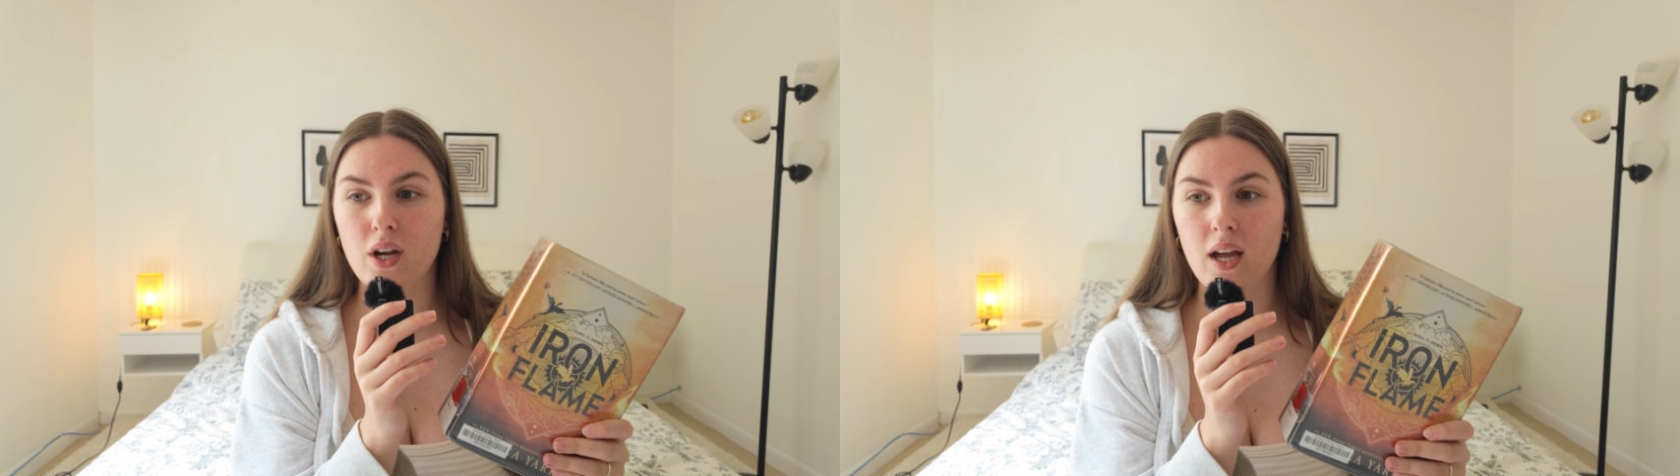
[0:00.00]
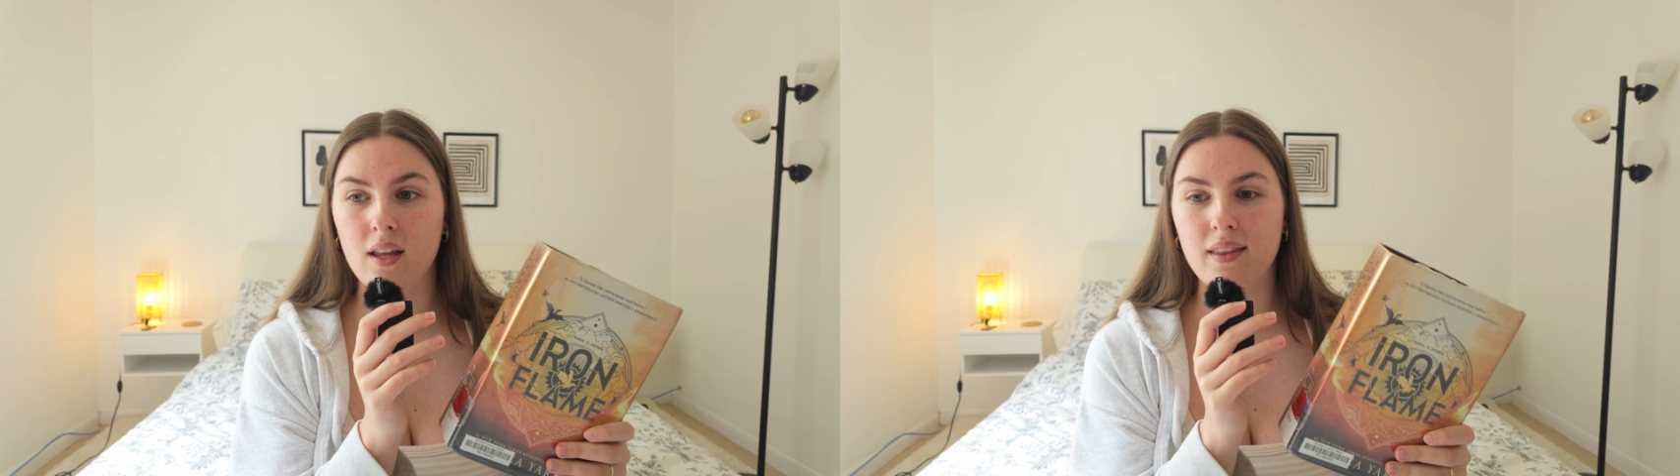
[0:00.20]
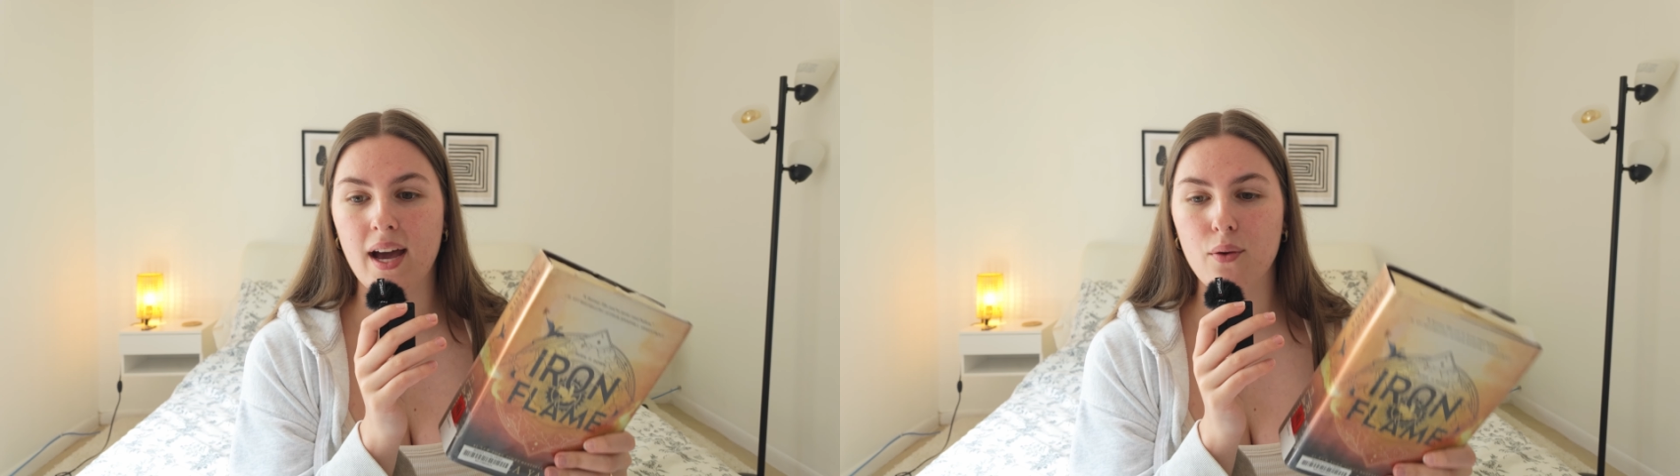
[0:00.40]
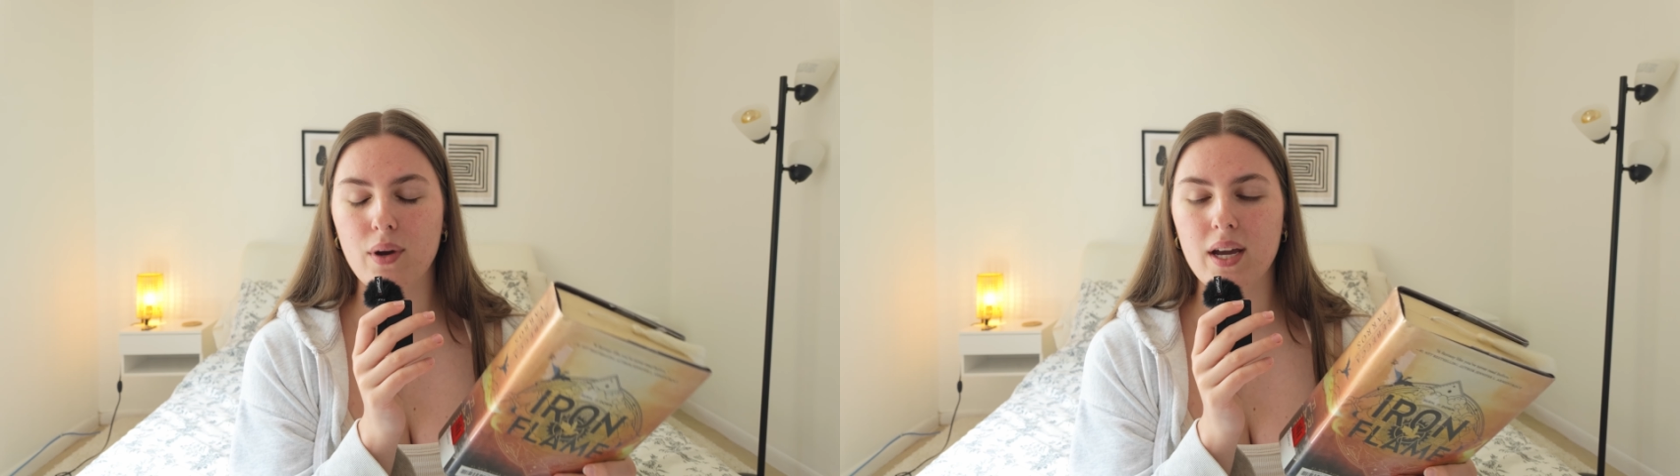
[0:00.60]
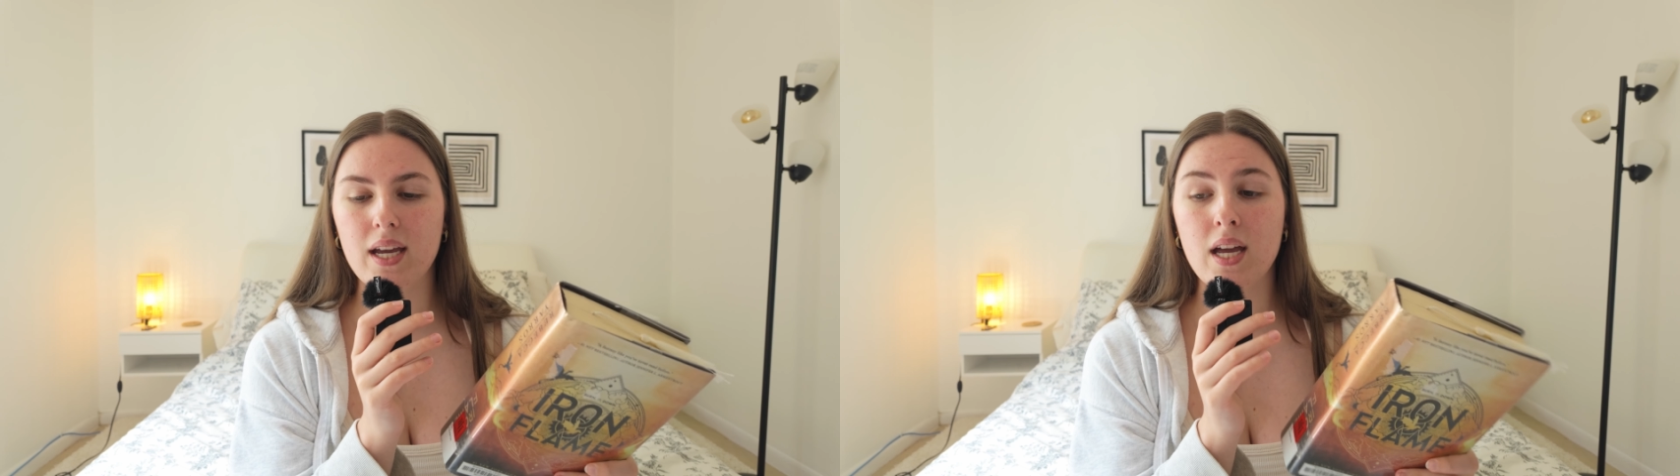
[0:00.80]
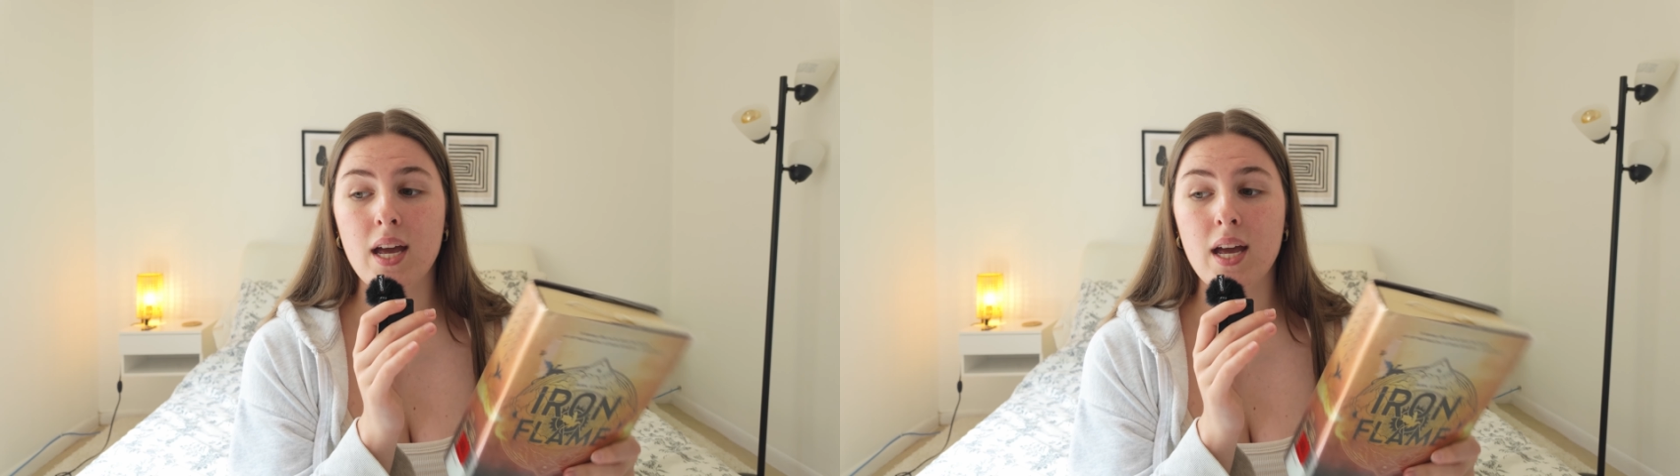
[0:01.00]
and that way